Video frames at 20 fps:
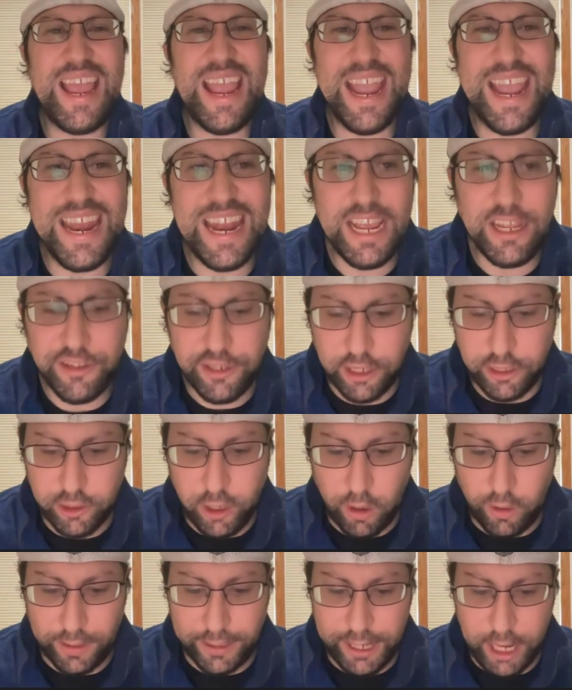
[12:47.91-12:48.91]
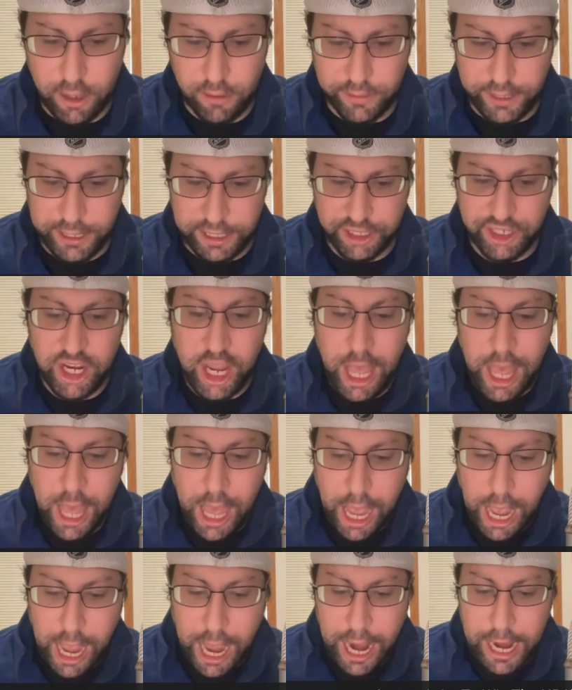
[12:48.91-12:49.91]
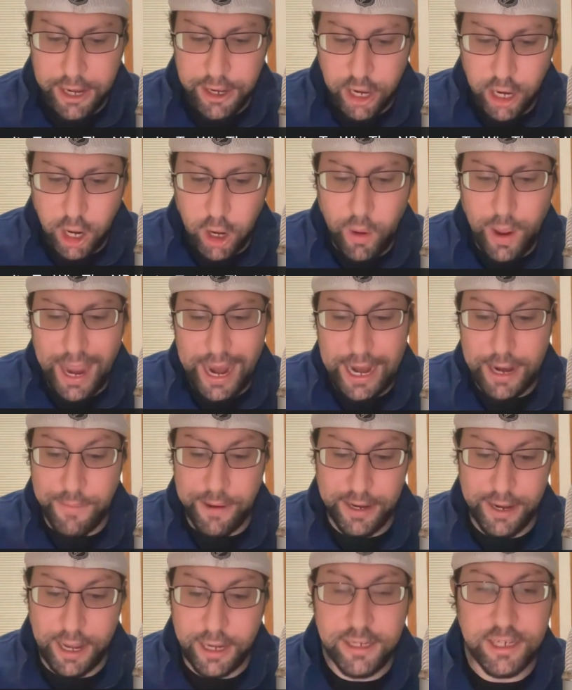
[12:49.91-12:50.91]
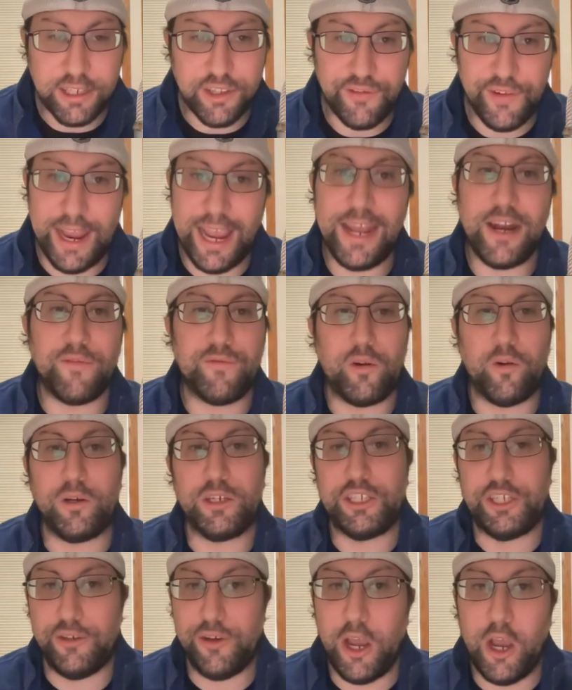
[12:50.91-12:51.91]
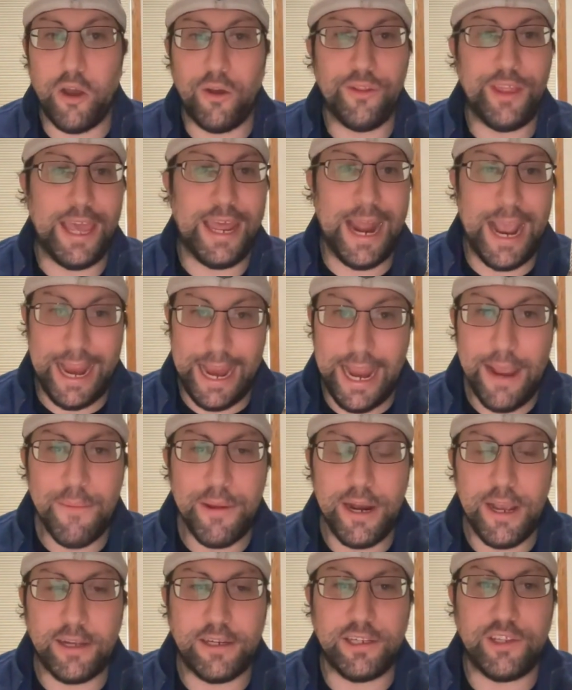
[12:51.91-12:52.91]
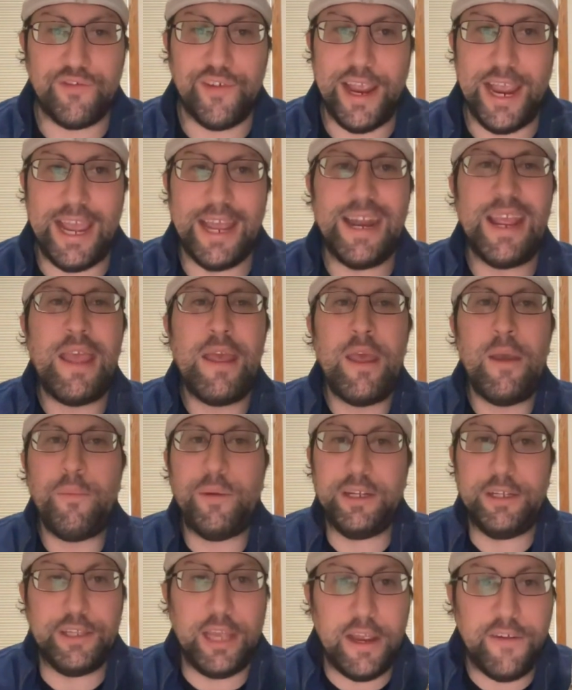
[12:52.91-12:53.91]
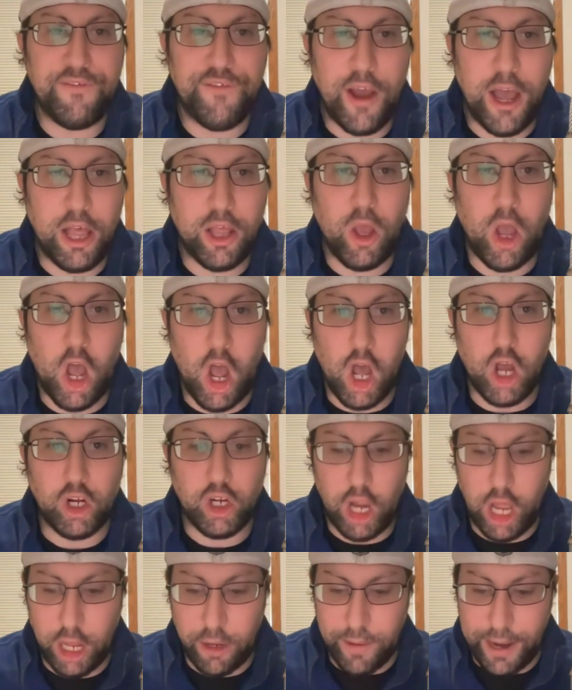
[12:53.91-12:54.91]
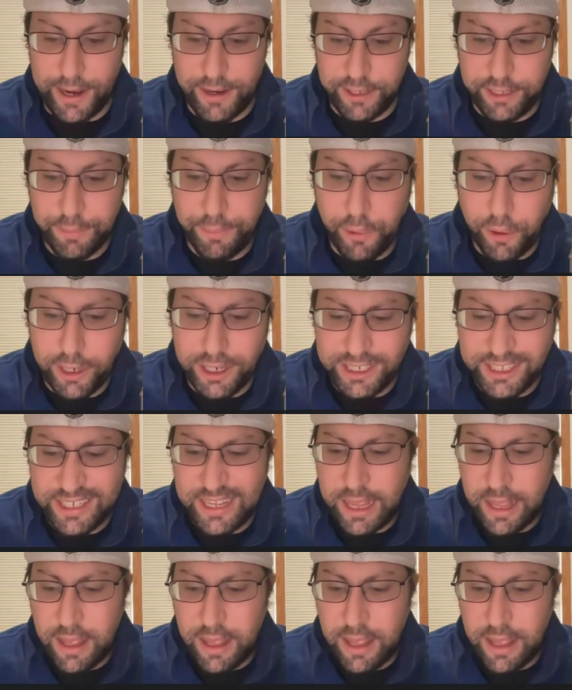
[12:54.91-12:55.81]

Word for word: It is Nikola Jokic. I know I am a Nuggets fan. Of course, you know that I am a Nuggets fan because I follow all Colorado sports,